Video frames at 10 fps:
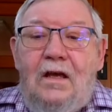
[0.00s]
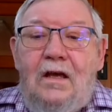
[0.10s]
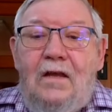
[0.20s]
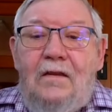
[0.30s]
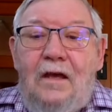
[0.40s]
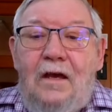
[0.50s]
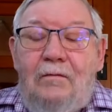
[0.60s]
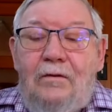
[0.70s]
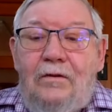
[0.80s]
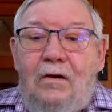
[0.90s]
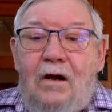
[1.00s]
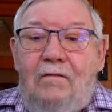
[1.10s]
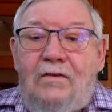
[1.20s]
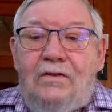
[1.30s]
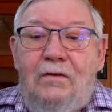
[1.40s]
uh, and that with their
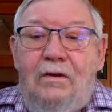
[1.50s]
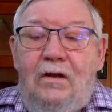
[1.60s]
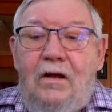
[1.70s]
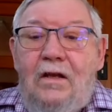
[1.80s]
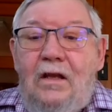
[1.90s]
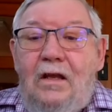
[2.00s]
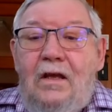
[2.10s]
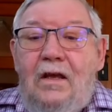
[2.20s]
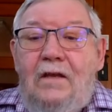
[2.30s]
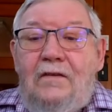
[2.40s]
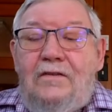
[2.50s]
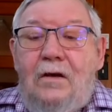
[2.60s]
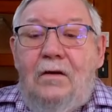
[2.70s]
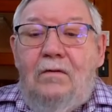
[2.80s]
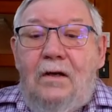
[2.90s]
harvest going on, and
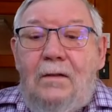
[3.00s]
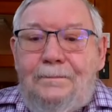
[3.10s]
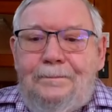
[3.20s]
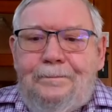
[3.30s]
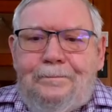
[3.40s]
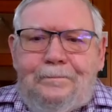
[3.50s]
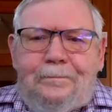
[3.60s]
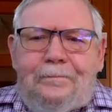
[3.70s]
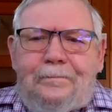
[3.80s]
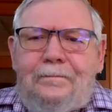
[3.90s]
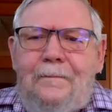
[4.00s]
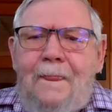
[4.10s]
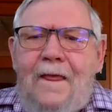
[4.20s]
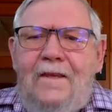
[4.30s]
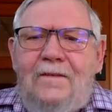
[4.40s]
so uh,
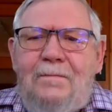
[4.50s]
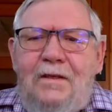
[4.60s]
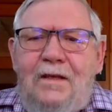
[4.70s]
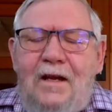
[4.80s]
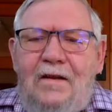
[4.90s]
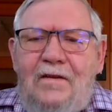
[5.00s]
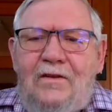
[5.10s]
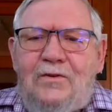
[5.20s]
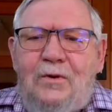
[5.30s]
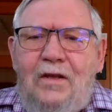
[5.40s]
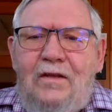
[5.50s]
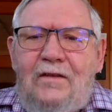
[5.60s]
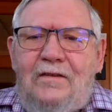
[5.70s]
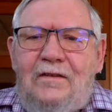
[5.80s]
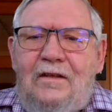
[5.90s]
it's been kind of the trend
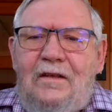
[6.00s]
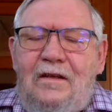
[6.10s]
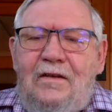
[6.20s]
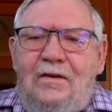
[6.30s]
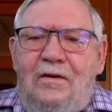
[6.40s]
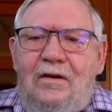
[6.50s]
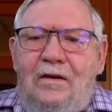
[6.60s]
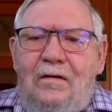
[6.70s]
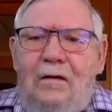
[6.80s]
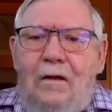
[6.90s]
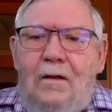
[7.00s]
that's occurred here.